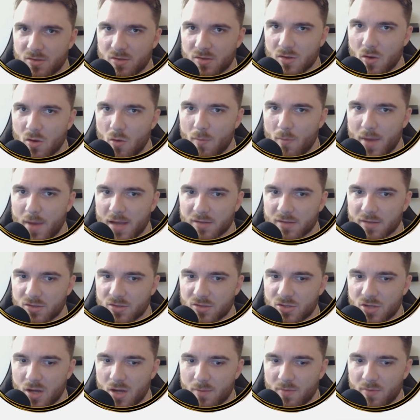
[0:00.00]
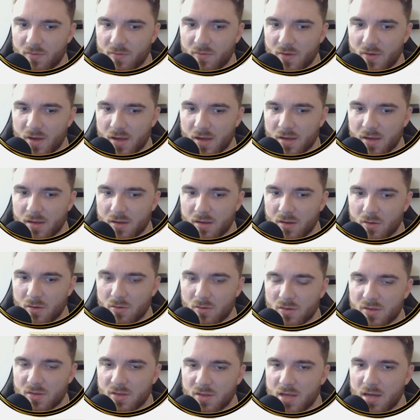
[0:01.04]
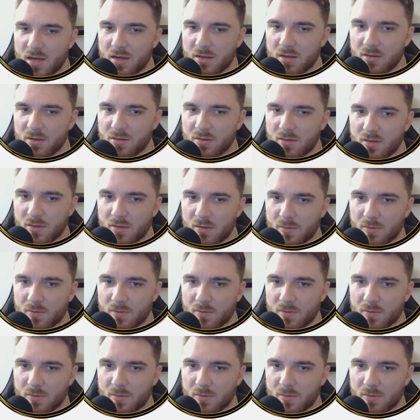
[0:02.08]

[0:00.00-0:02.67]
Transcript: go back to Shopify, go to settings,